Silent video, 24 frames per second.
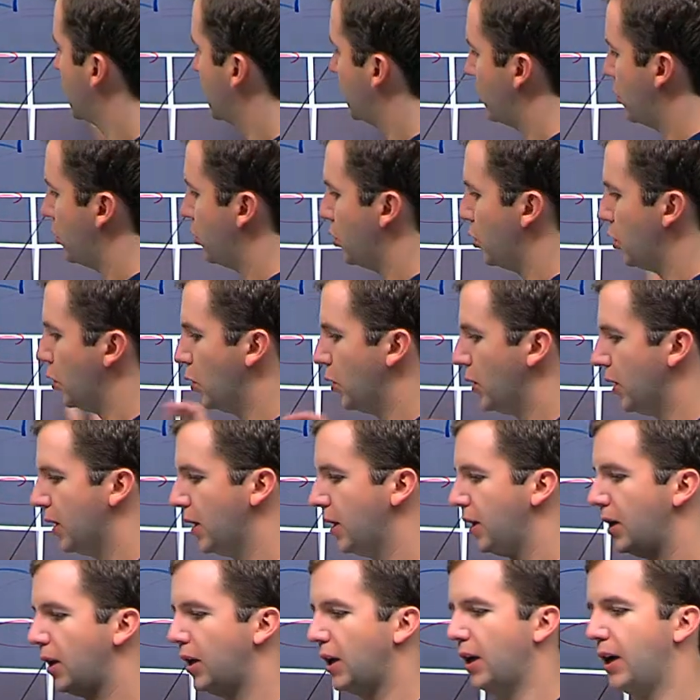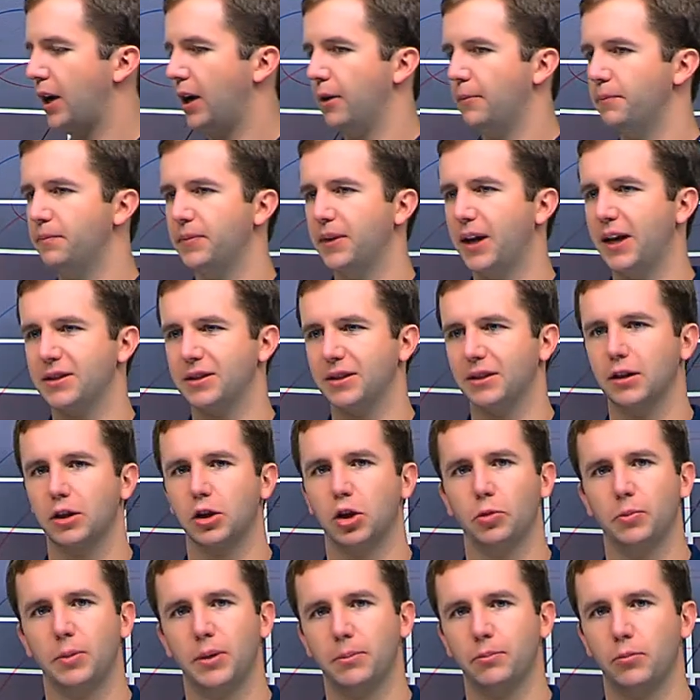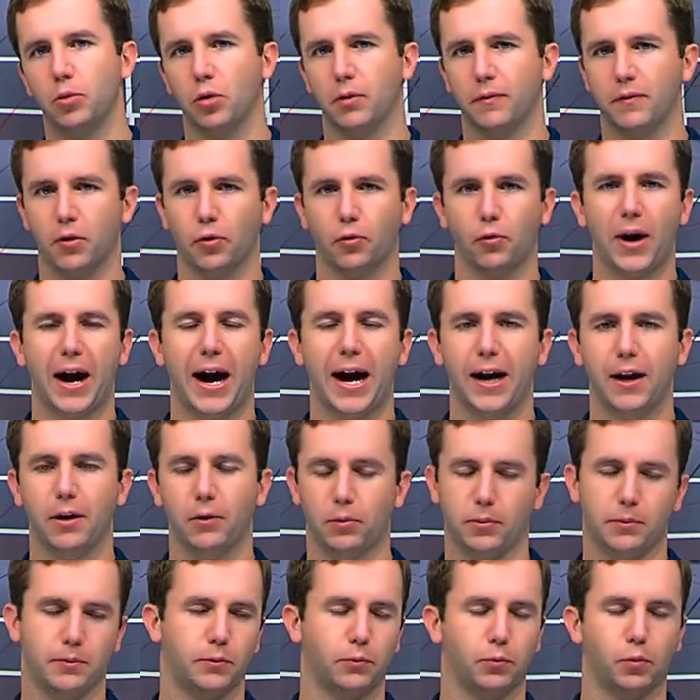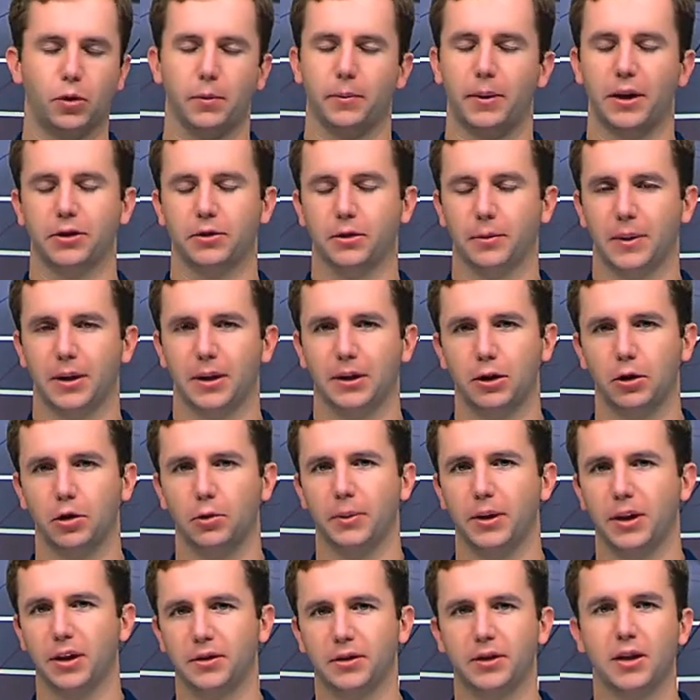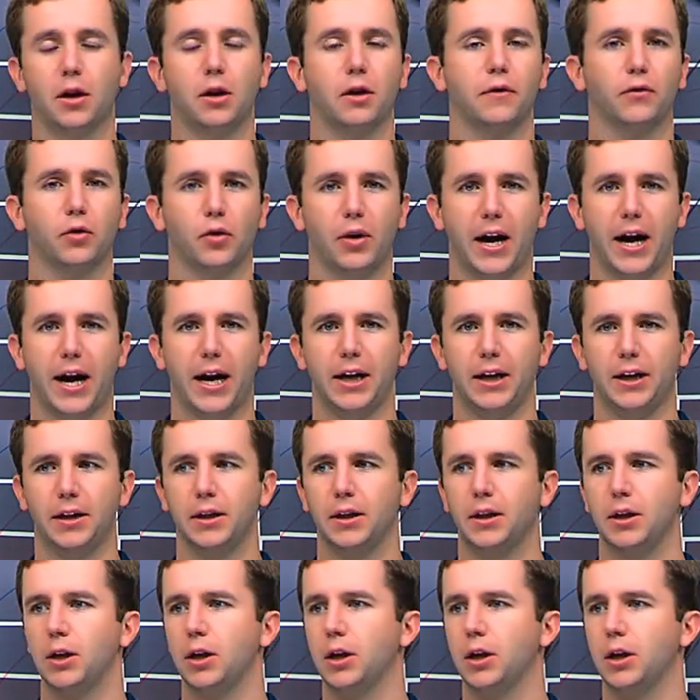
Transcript: who has a little bit more variety. Or what am I talking about? A little bit, a ton of variety.